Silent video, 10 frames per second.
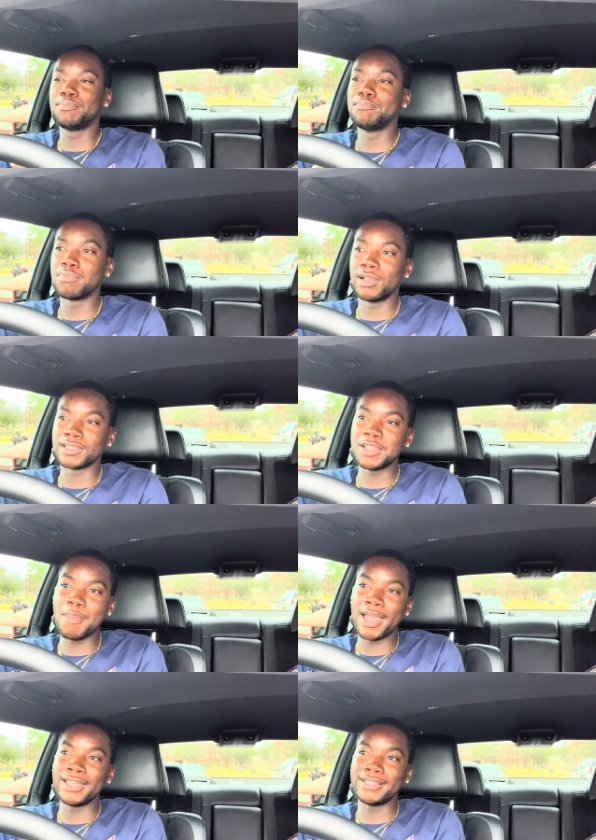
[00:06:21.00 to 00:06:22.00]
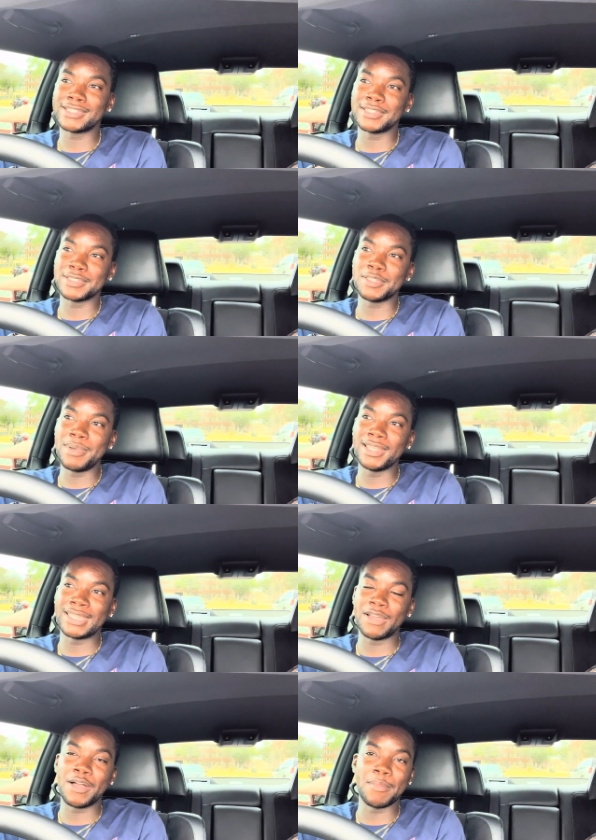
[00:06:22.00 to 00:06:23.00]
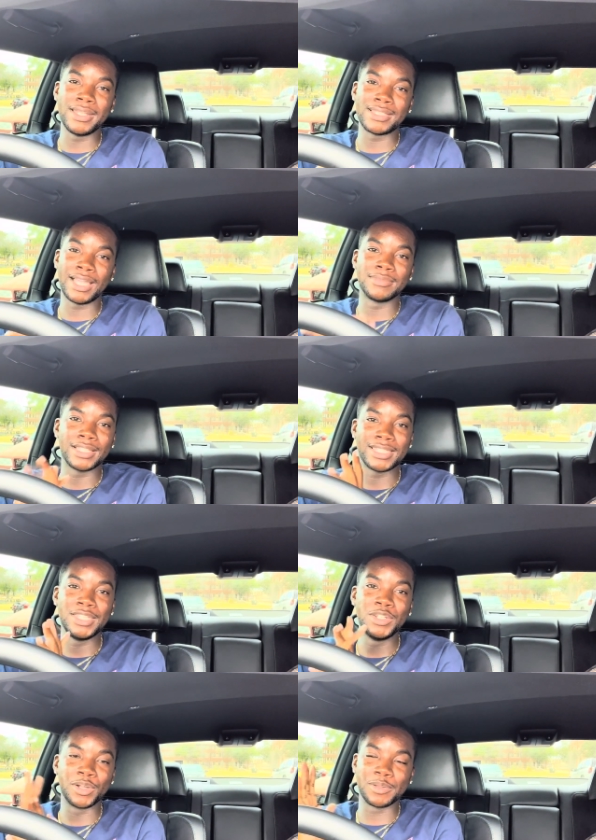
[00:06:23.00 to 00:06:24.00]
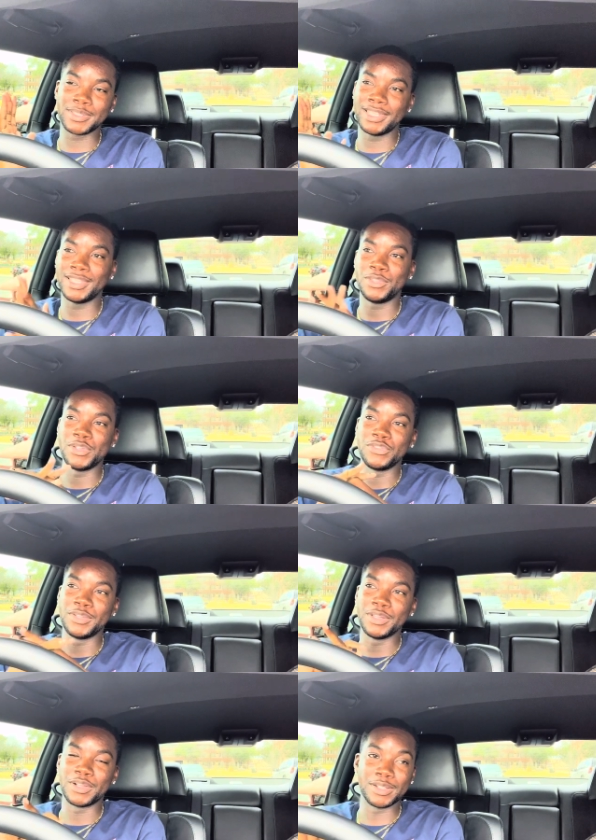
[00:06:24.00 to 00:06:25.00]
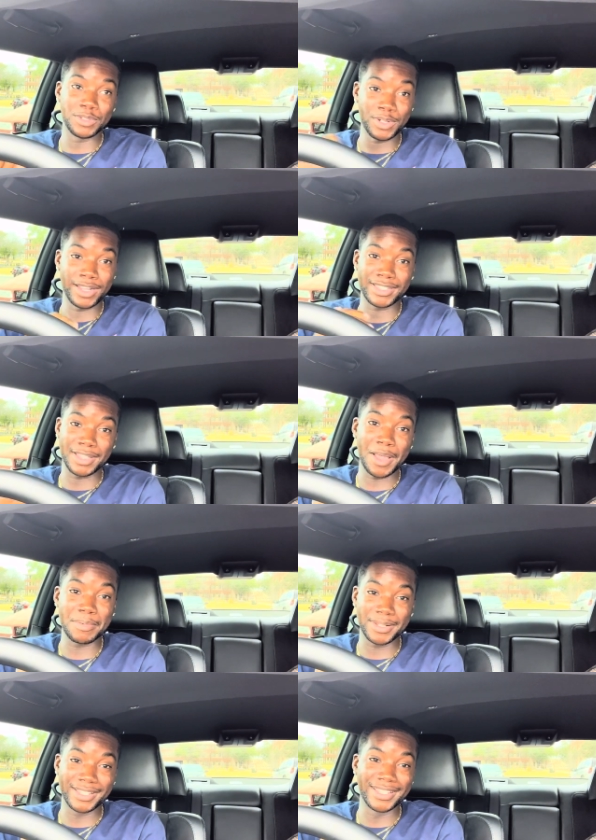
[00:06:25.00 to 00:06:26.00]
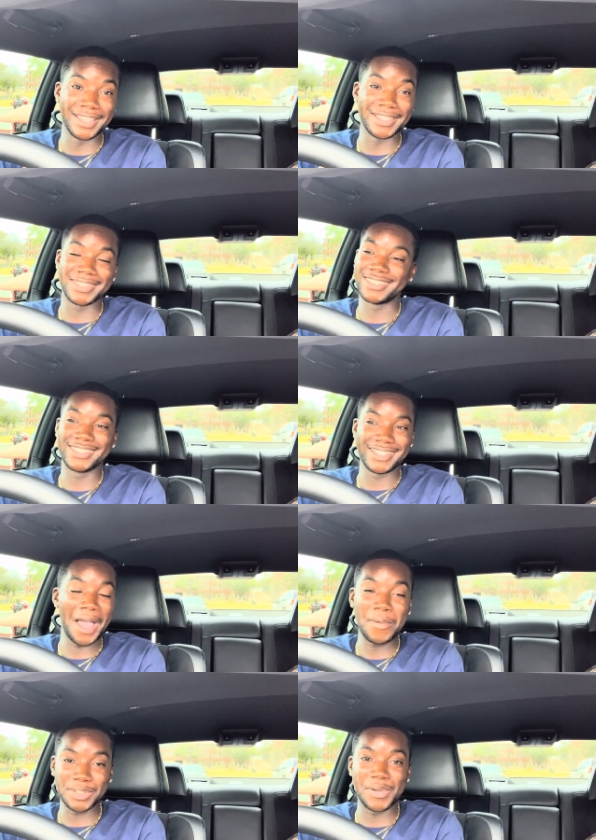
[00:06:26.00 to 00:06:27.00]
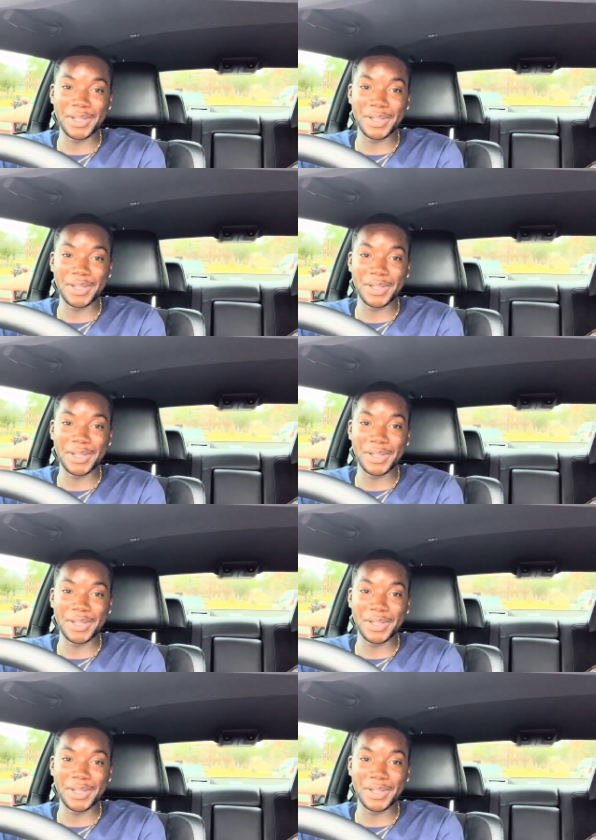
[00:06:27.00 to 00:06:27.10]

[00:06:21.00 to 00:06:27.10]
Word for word: bro, somebody somebody count how many times I say you know what I'm saying through this video. Cause I'm trying to stop because I was going